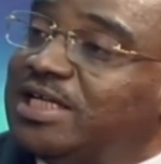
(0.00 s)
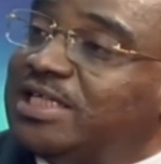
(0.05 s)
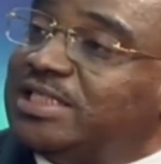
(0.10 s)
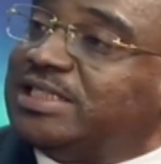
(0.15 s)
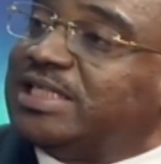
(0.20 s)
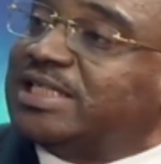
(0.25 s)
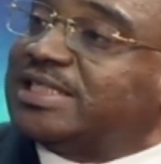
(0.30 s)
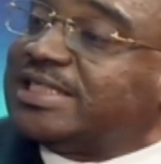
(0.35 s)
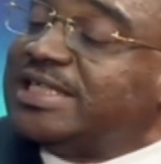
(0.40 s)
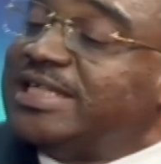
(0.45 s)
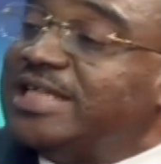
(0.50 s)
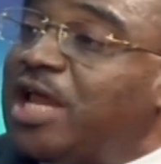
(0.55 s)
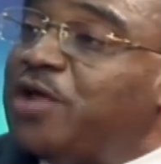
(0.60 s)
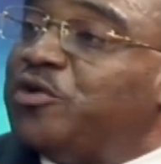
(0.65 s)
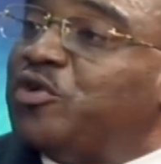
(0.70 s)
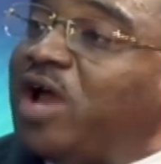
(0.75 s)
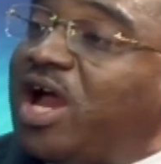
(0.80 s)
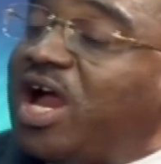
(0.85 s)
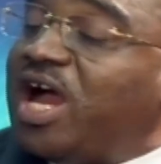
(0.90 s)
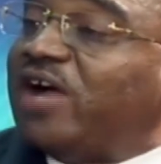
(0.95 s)
It's the C that you
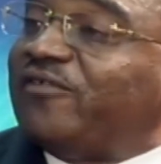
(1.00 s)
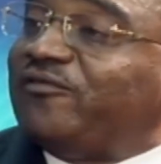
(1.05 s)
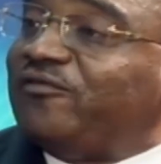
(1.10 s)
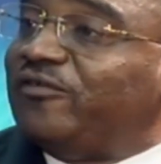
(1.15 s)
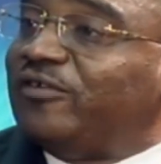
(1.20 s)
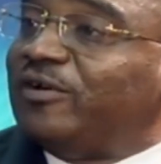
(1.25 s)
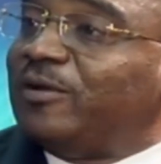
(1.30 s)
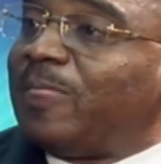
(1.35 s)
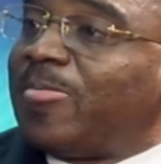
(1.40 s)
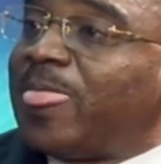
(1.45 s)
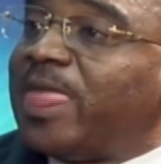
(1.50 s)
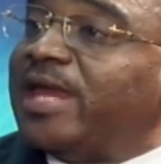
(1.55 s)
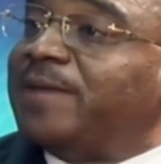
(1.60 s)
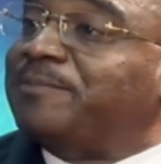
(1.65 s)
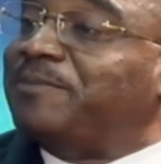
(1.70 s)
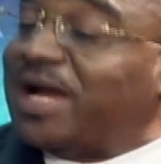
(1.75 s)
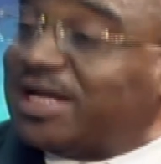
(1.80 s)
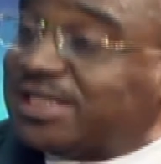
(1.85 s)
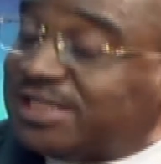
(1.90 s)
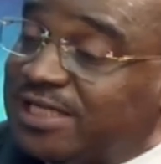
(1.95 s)
don't have a
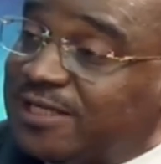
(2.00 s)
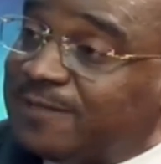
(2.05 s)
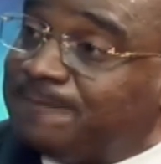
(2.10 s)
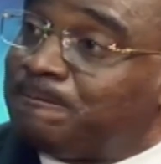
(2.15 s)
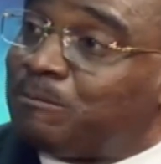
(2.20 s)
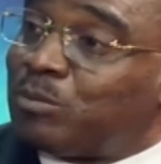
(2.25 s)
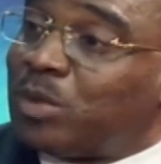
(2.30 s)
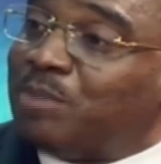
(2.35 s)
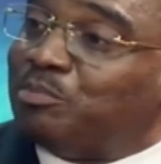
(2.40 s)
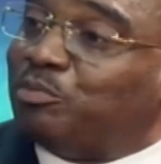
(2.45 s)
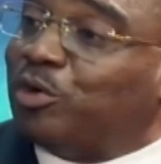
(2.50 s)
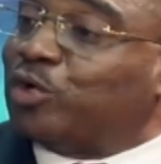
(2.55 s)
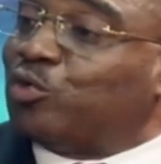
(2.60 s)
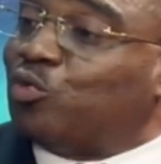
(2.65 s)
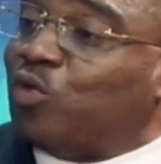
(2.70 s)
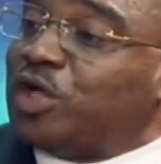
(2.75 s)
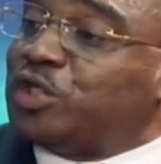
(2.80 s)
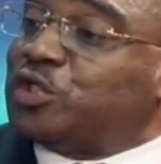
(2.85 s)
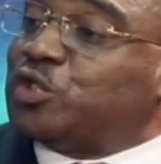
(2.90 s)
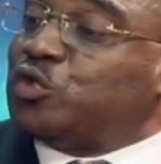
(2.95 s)
vaccine, but
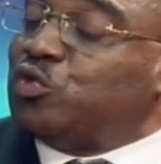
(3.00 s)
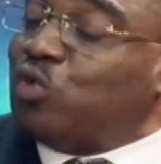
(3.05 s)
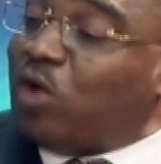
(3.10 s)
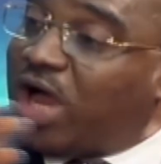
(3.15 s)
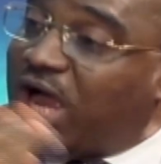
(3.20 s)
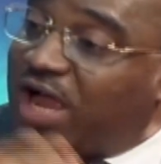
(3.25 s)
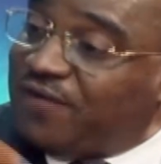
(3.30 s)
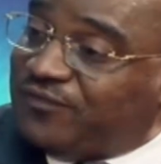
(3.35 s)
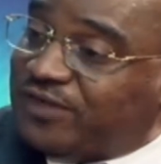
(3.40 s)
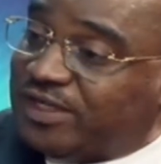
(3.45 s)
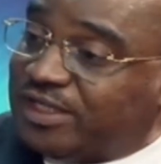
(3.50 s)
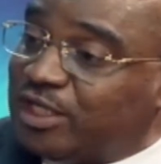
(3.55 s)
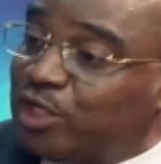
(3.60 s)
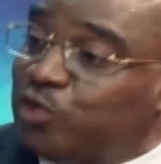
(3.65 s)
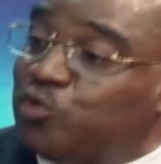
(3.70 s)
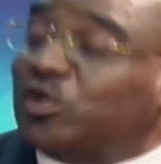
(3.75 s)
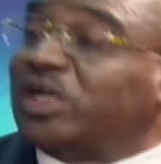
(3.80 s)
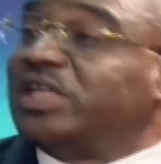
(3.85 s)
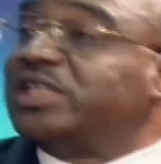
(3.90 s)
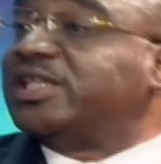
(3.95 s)
once you have it,
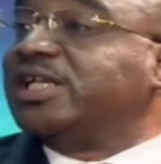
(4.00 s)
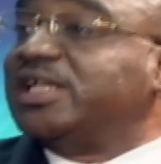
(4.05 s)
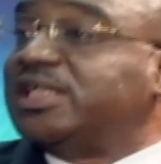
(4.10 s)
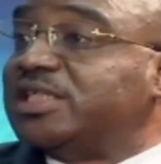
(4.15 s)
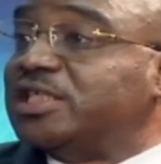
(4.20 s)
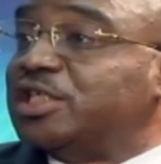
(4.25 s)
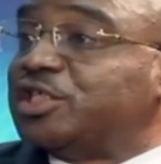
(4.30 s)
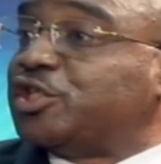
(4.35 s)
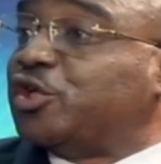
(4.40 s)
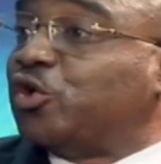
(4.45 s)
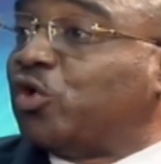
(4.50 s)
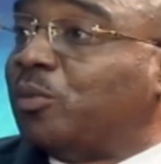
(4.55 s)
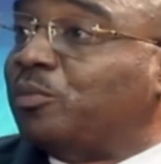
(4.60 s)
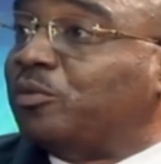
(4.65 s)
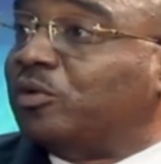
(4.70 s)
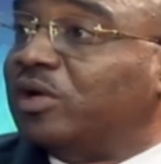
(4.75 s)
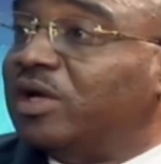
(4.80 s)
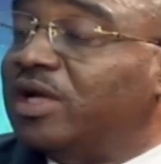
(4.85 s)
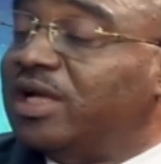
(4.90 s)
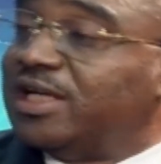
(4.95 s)
you can treat it, it's
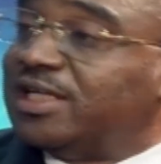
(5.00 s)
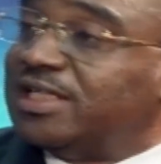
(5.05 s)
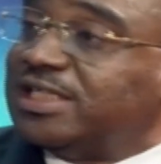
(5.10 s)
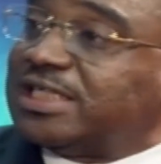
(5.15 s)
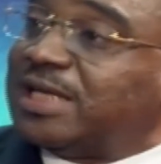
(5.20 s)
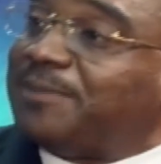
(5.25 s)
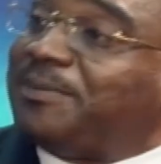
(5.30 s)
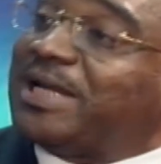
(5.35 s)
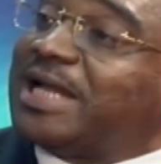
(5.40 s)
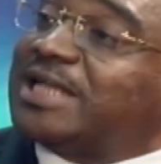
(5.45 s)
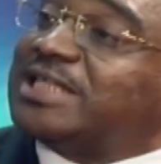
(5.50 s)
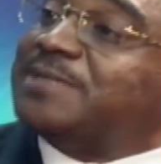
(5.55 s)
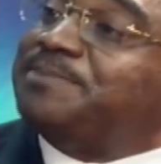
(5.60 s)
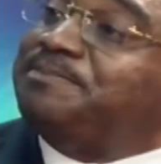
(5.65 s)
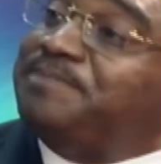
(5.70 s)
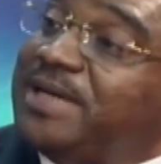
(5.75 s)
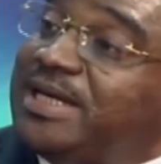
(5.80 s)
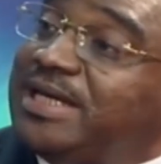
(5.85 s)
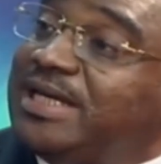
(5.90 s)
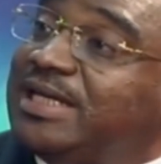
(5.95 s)
curable. It's hepatitis
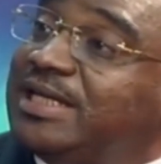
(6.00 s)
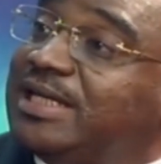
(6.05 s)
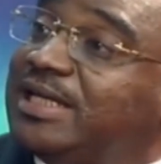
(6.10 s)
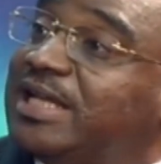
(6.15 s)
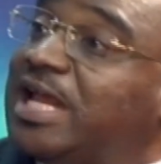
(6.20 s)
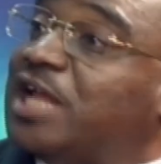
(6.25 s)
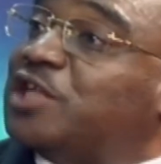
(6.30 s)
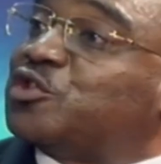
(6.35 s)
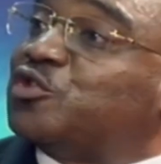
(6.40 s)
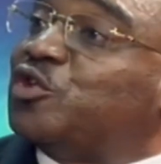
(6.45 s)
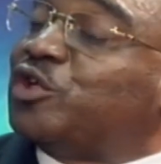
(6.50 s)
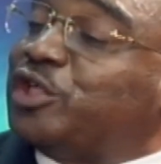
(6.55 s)
B that is not